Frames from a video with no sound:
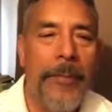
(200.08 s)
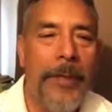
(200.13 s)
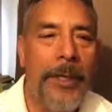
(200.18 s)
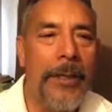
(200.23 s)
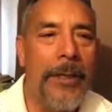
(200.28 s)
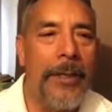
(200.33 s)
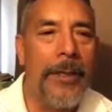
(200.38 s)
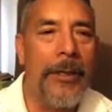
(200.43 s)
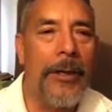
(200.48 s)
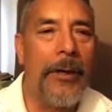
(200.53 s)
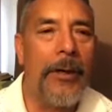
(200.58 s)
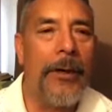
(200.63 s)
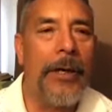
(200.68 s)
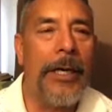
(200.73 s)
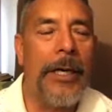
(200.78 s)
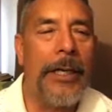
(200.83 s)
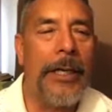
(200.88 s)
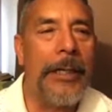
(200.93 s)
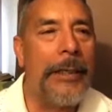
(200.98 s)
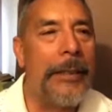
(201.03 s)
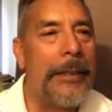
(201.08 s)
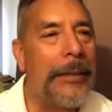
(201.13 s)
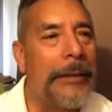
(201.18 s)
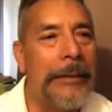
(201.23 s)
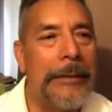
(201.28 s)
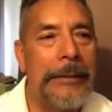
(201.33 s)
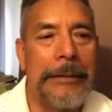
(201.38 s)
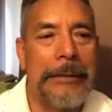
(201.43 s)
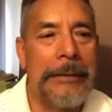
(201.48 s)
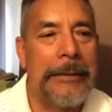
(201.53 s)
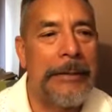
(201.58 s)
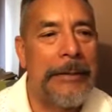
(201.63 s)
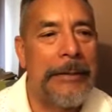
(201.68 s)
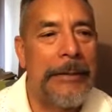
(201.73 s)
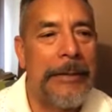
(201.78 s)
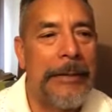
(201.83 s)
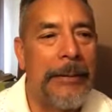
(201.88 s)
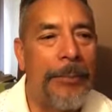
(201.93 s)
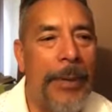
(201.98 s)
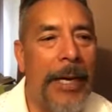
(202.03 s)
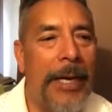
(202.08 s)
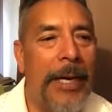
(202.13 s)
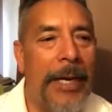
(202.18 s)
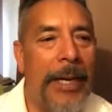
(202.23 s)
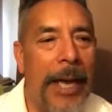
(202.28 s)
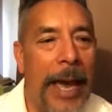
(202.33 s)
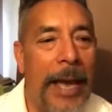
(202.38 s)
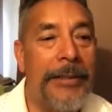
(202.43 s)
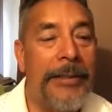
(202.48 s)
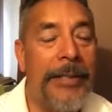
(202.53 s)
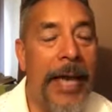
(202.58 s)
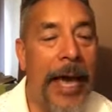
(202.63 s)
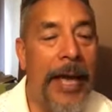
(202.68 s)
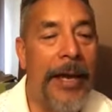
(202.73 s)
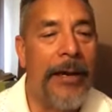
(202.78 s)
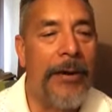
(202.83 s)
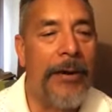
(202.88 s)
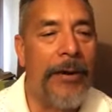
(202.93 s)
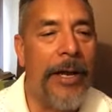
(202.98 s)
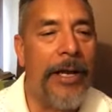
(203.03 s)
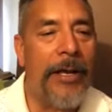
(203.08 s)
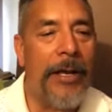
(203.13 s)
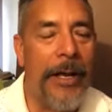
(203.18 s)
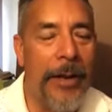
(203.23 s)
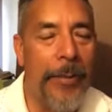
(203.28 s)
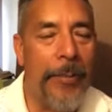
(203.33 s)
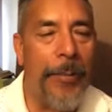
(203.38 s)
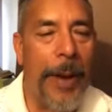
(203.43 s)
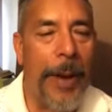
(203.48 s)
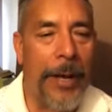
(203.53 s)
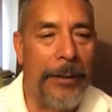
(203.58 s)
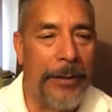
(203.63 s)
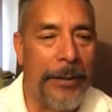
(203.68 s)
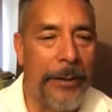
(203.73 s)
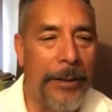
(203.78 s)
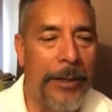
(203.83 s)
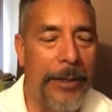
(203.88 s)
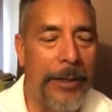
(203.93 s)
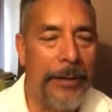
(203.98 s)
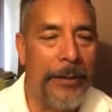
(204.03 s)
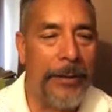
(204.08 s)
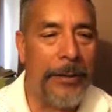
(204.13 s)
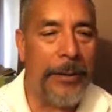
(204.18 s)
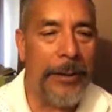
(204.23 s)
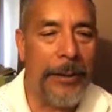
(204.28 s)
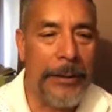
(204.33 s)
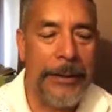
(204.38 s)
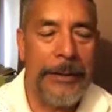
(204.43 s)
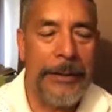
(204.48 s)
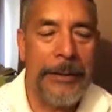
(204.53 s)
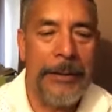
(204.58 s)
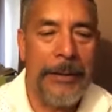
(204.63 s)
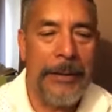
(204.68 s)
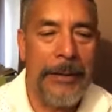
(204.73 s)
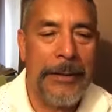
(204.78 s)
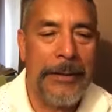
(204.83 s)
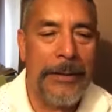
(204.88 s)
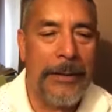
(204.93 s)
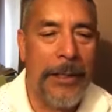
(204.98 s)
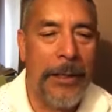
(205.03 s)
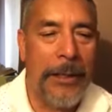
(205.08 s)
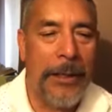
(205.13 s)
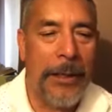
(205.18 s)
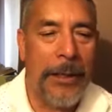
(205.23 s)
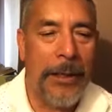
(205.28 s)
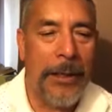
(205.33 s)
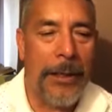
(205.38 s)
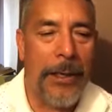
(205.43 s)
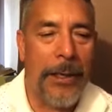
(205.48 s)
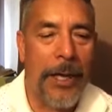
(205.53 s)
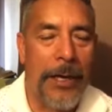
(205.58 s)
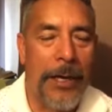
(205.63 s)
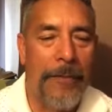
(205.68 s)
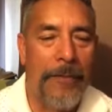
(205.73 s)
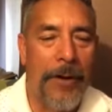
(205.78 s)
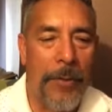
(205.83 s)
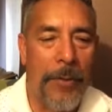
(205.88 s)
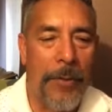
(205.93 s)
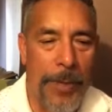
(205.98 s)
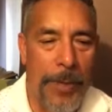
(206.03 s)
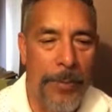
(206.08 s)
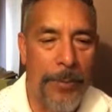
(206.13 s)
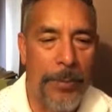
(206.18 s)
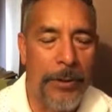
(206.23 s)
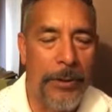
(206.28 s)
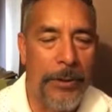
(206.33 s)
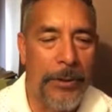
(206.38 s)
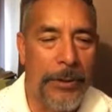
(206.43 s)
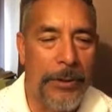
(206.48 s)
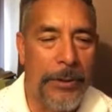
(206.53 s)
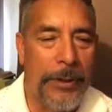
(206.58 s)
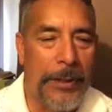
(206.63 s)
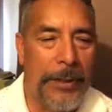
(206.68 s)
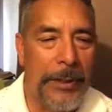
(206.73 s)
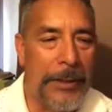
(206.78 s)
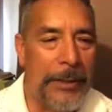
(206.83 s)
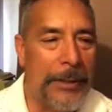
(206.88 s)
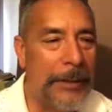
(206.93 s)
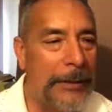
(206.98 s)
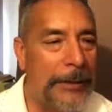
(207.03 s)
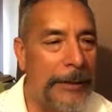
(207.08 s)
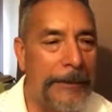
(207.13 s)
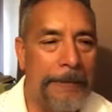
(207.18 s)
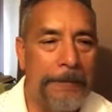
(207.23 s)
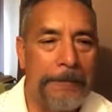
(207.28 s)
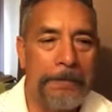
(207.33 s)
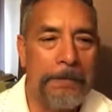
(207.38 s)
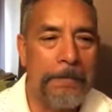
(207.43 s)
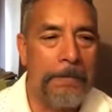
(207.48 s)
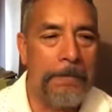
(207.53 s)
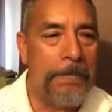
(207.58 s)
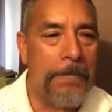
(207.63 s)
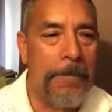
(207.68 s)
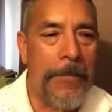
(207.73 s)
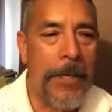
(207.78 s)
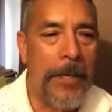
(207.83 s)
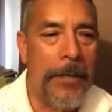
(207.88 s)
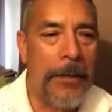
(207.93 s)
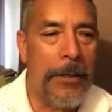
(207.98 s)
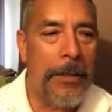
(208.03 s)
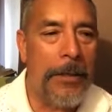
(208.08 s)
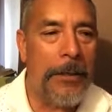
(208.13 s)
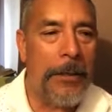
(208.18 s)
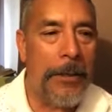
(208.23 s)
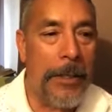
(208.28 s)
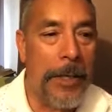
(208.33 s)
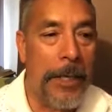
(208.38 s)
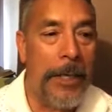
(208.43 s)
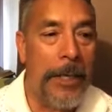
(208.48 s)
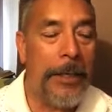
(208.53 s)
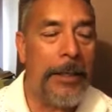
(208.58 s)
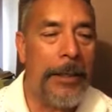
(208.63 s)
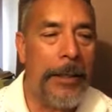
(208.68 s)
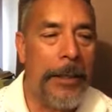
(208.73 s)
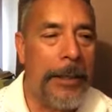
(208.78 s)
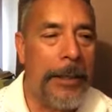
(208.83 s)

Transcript: you know, but it has had a great impact on a lot of our people. Good thing